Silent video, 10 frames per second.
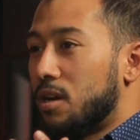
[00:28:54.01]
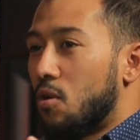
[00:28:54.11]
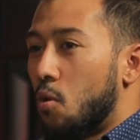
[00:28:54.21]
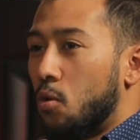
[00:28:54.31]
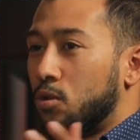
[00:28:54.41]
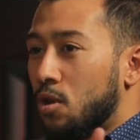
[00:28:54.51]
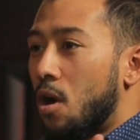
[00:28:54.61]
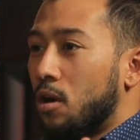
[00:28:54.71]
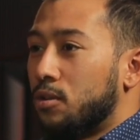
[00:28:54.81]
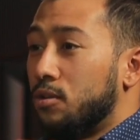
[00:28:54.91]
an old
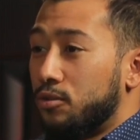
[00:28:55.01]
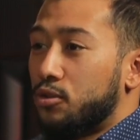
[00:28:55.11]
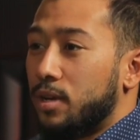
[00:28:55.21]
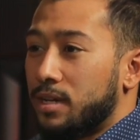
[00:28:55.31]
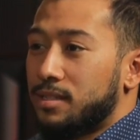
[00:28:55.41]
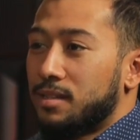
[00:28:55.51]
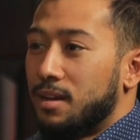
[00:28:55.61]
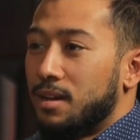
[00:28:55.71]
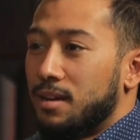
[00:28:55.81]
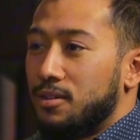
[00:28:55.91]
dog new tricks.
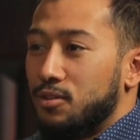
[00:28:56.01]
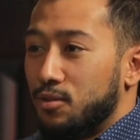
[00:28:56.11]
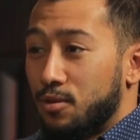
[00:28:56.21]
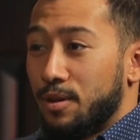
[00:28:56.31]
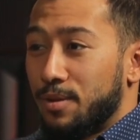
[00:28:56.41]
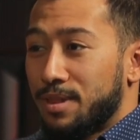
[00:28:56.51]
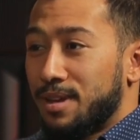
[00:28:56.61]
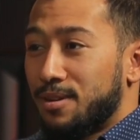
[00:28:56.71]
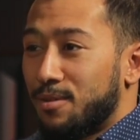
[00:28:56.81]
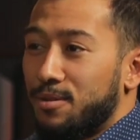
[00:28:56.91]
Do you agree with
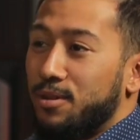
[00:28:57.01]
it, or